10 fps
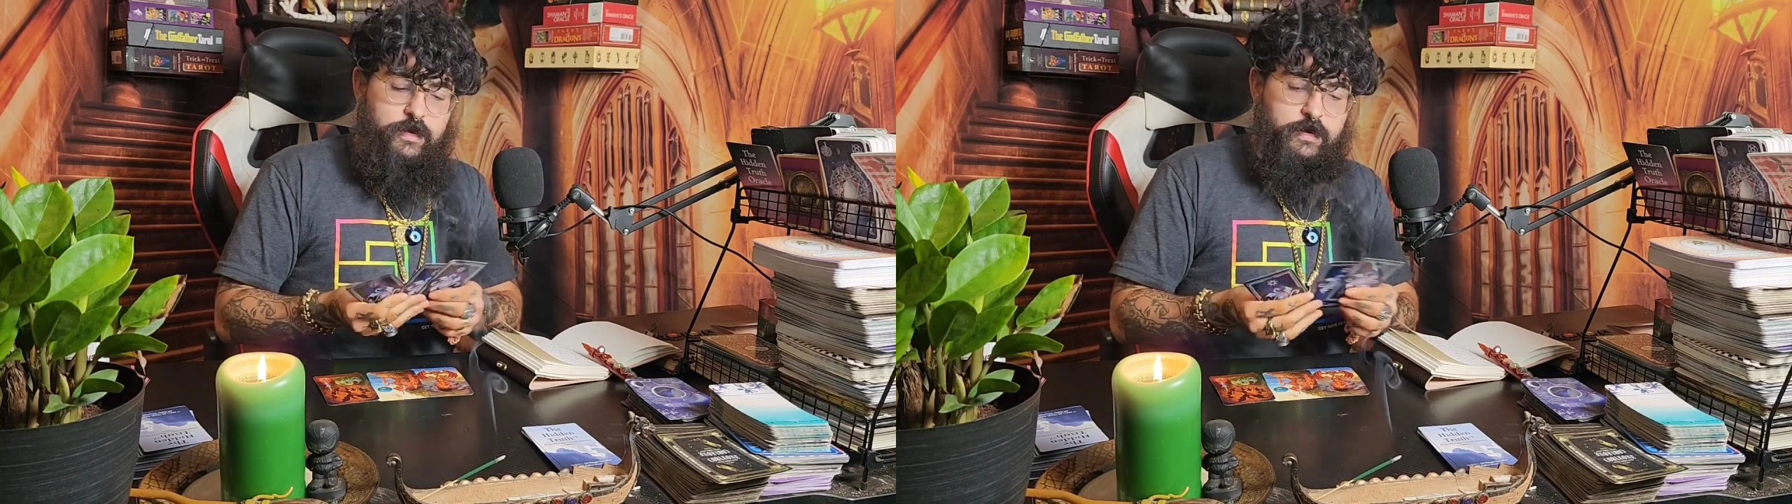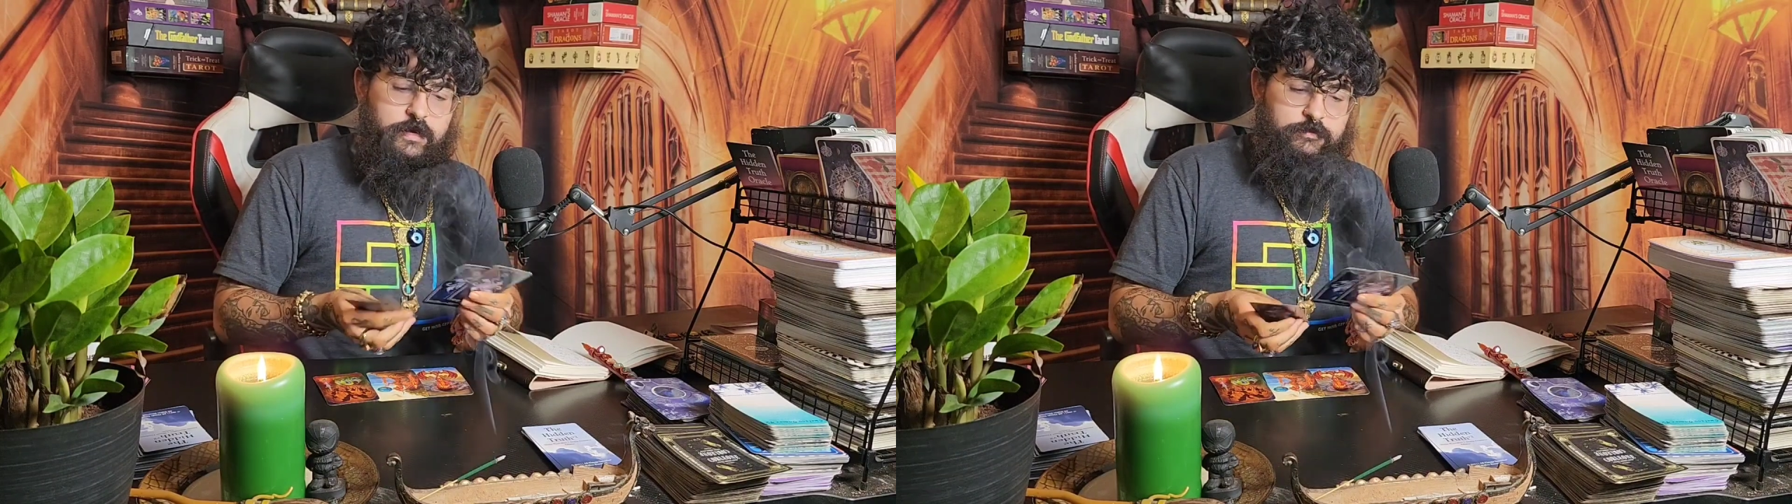
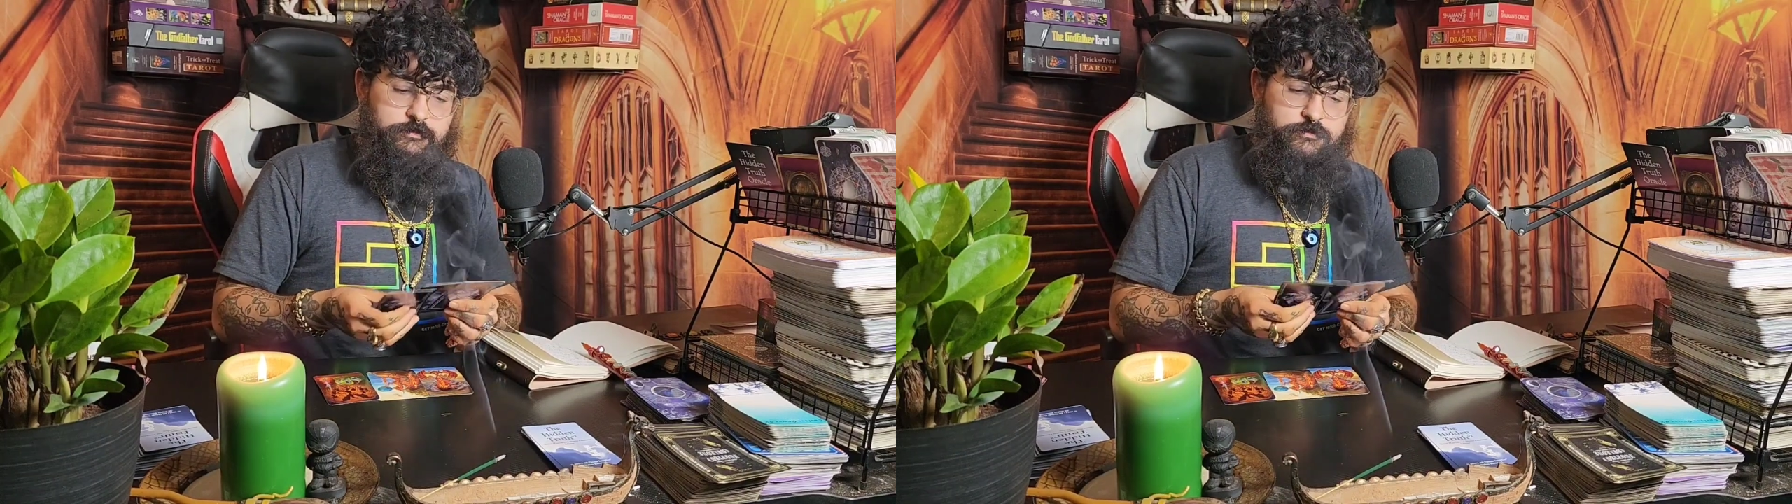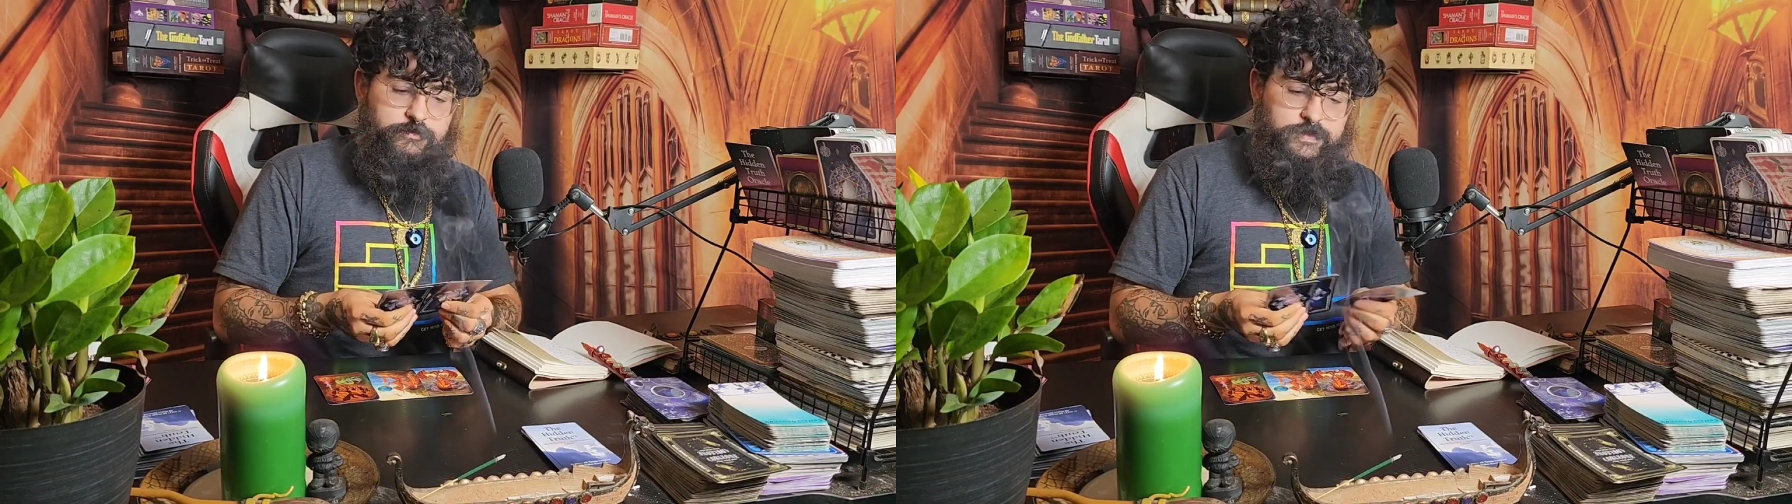
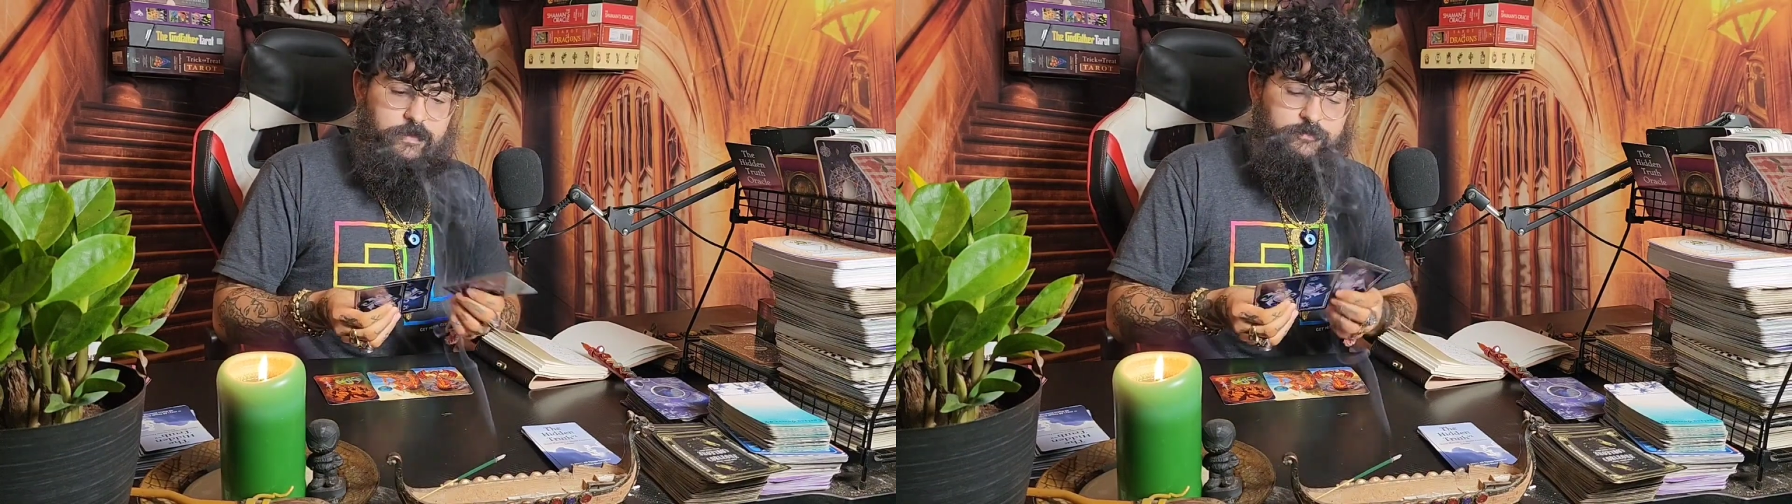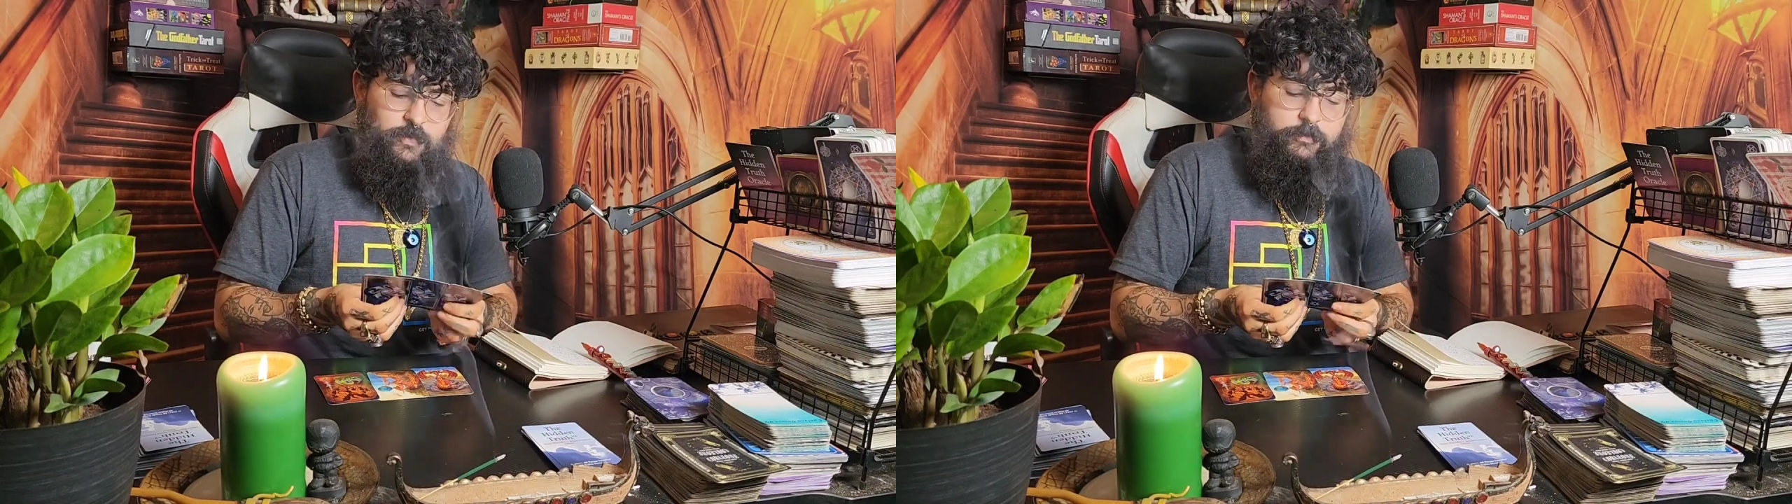
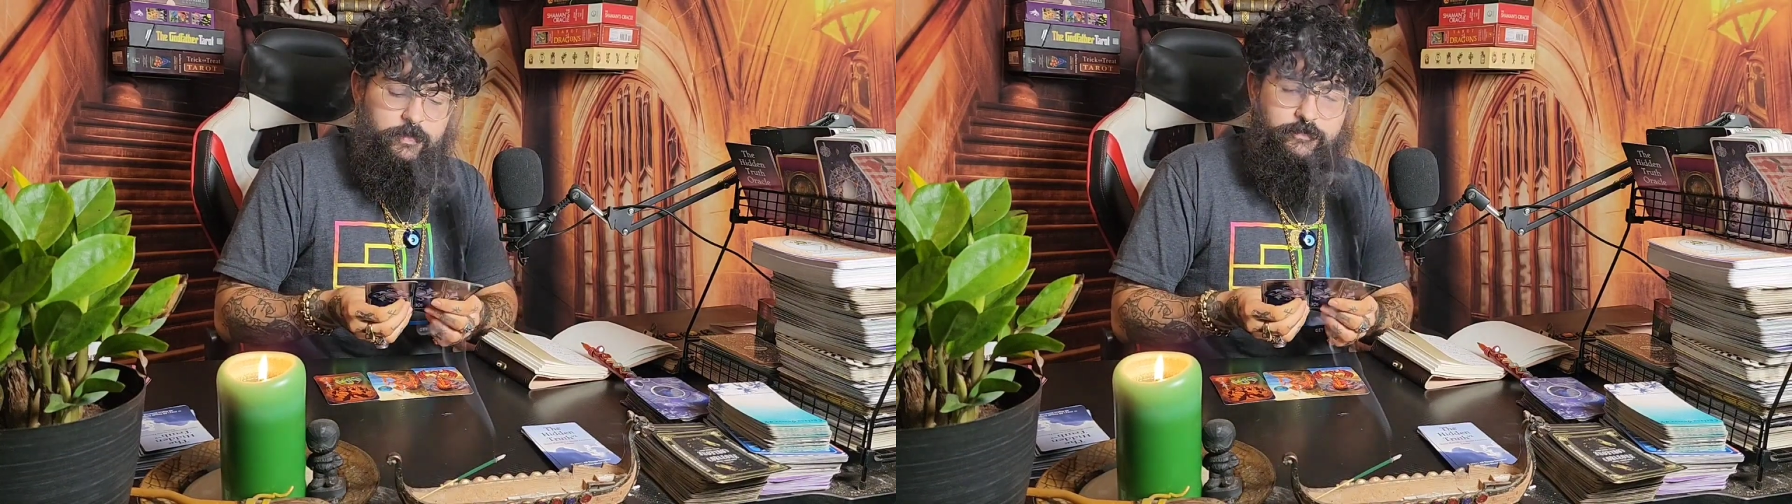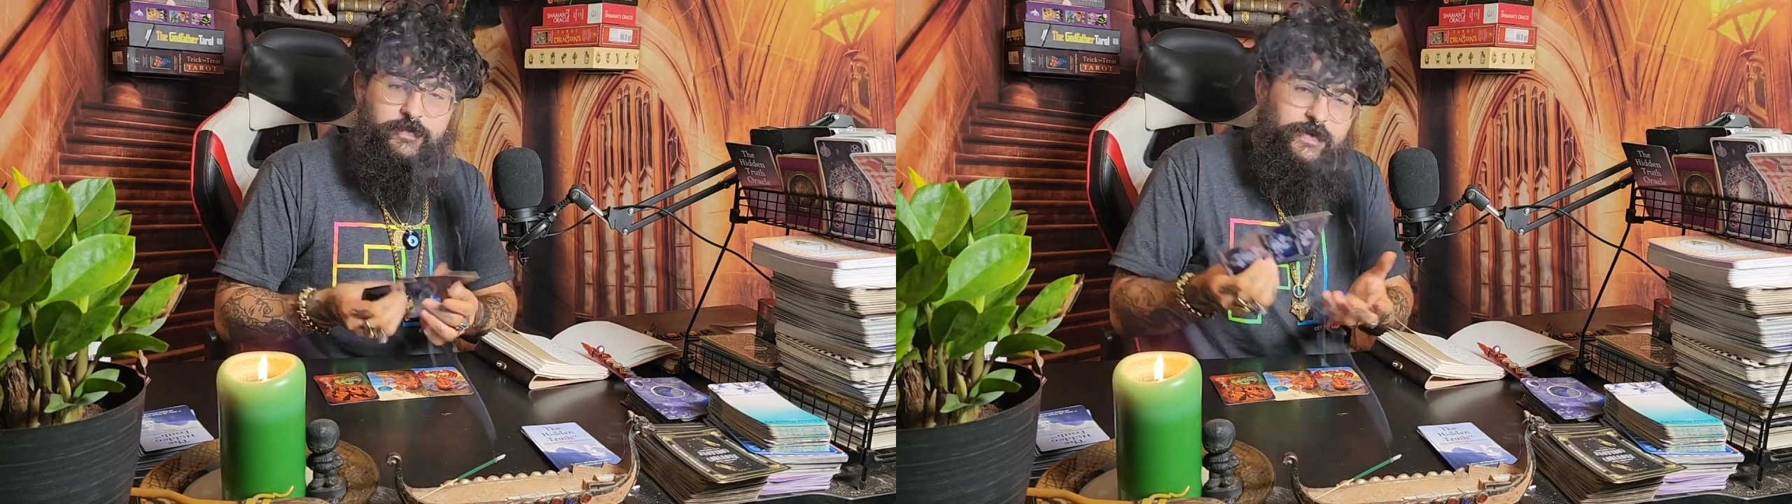they're